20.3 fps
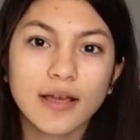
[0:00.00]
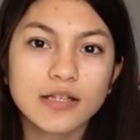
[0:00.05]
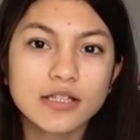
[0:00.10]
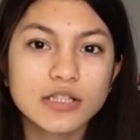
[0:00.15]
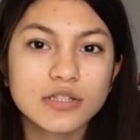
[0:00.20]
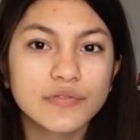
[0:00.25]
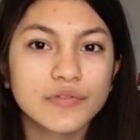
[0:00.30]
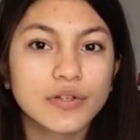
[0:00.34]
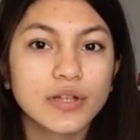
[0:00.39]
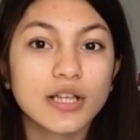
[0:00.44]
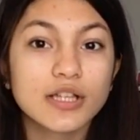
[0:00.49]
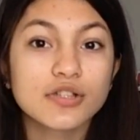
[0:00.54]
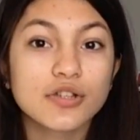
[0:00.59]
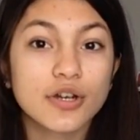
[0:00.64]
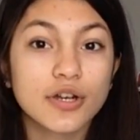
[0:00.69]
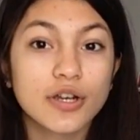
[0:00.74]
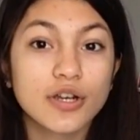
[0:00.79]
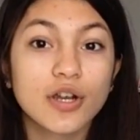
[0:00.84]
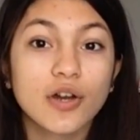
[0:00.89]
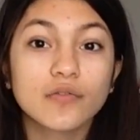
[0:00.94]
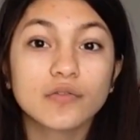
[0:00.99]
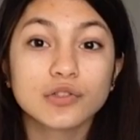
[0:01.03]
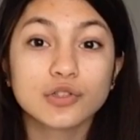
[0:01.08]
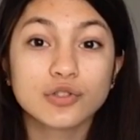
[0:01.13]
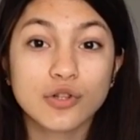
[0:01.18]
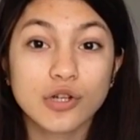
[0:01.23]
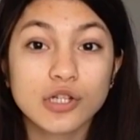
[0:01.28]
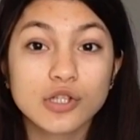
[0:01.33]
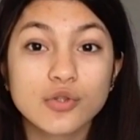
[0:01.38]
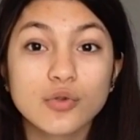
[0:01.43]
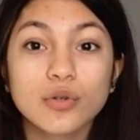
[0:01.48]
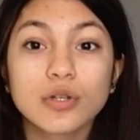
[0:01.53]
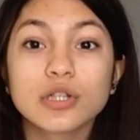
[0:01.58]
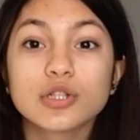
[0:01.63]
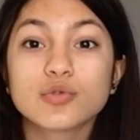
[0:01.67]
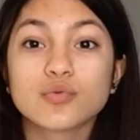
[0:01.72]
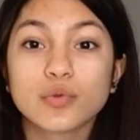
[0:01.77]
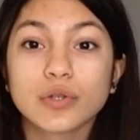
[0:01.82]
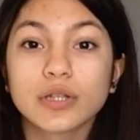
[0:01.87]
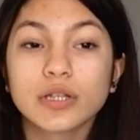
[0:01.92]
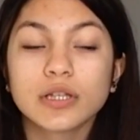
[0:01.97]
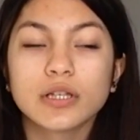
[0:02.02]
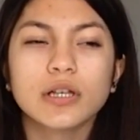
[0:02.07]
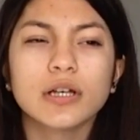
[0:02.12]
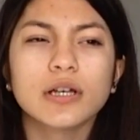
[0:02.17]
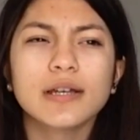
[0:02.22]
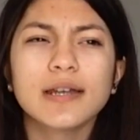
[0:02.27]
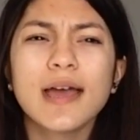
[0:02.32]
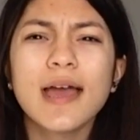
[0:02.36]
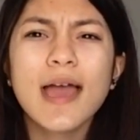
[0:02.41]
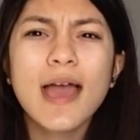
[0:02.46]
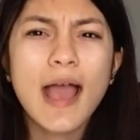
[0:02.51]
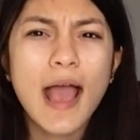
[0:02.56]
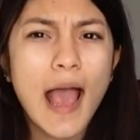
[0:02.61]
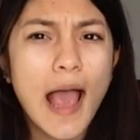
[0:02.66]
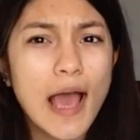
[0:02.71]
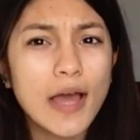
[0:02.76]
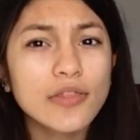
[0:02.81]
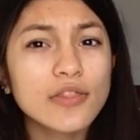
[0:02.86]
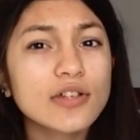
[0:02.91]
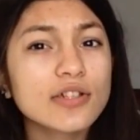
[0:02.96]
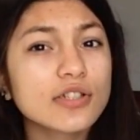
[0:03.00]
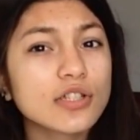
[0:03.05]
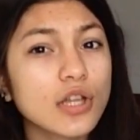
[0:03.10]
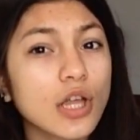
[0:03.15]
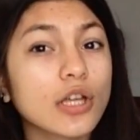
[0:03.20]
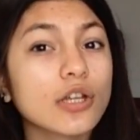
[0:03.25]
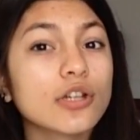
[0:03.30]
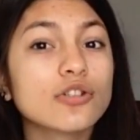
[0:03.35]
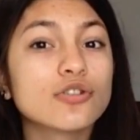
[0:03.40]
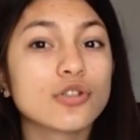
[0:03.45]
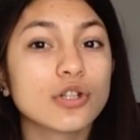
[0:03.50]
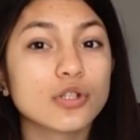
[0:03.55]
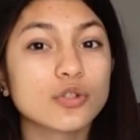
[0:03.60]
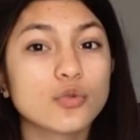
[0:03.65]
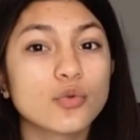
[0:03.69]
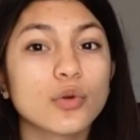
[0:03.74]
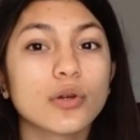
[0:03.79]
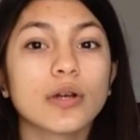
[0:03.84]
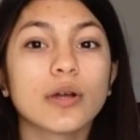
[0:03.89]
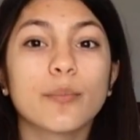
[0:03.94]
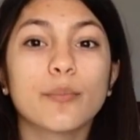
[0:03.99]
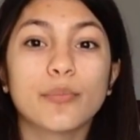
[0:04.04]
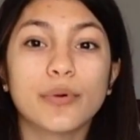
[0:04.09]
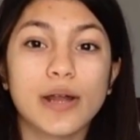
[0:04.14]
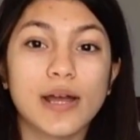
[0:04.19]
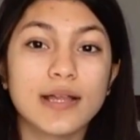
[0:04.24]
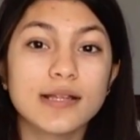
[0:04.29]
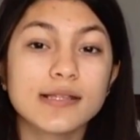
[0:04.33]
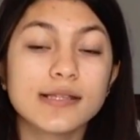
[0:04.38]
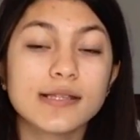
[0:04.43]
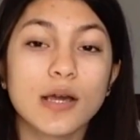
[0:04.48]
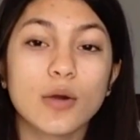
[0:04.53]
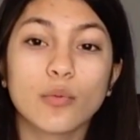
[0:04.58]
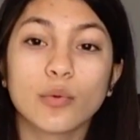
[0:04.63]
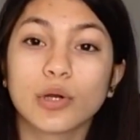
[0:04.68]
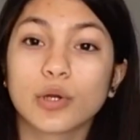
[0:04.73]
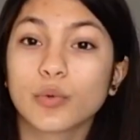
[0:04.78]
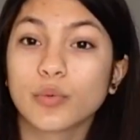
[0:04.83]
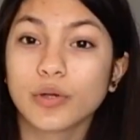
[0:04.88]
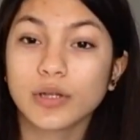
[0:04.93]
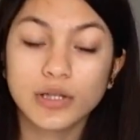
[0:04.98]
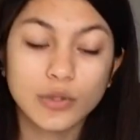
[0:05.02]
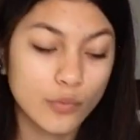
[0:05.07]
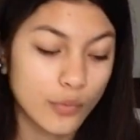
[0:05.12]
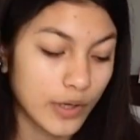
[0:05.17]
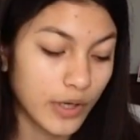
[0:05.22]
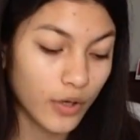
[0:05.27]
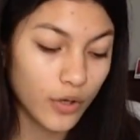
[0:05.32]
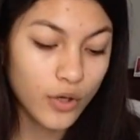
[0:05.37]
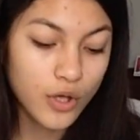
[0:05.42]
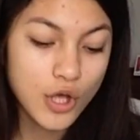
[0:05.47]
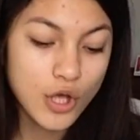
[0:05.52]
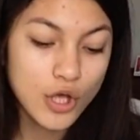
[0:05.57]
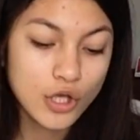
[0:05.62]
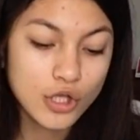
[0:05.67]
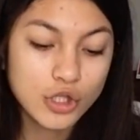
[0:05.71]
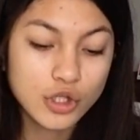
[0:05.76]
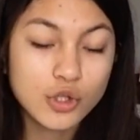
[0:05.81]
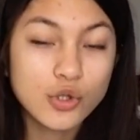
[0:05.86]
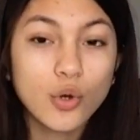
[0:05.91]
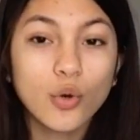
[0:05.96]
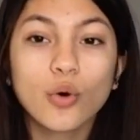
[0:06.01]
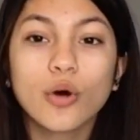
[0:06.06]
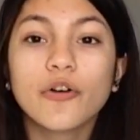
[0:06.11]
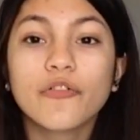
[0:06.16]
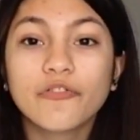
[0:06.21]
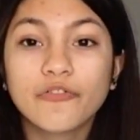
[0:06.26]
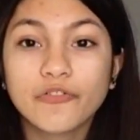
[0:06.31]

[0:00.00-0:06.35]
I just feel like starting off with drugstore is really good, and there's a lot of drugstore brands that work really well. So a